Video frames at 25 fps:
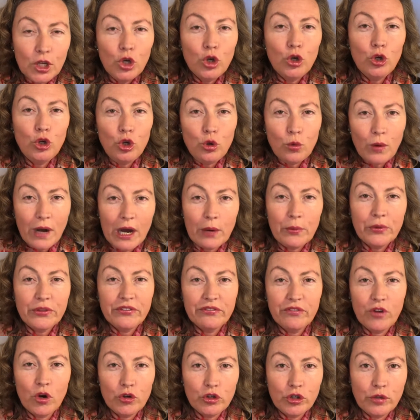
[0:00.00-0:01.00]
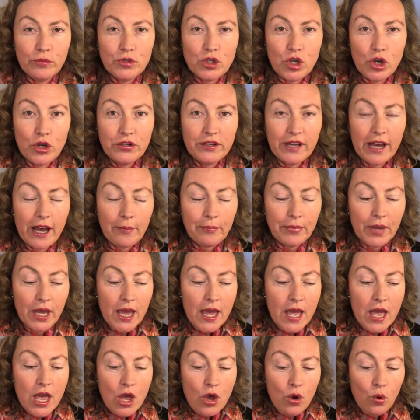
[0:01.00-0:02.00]
who you are with the volume turned up.
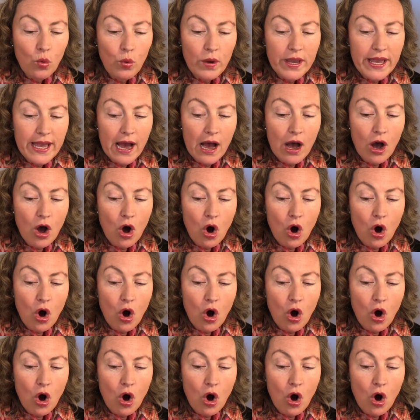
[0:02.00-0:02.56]
We are